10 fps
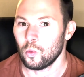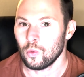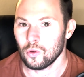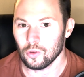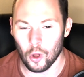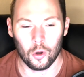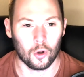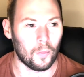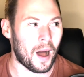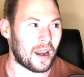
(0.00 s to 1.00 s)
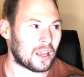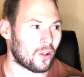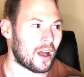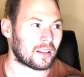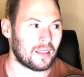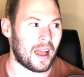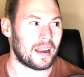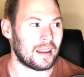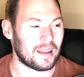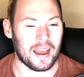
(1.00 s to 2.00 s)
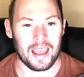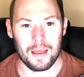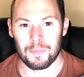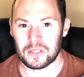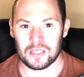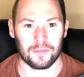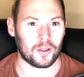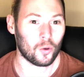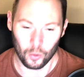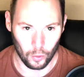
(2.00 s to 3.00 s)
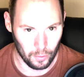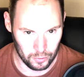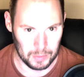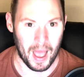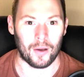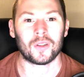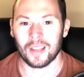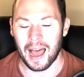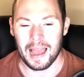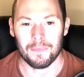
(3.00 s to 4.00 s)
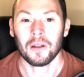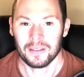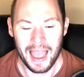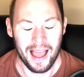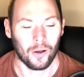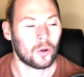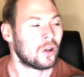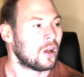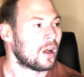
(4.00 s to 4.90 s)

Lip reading: local body clock 9 a.m. Pacific, or what was Mountain Time now.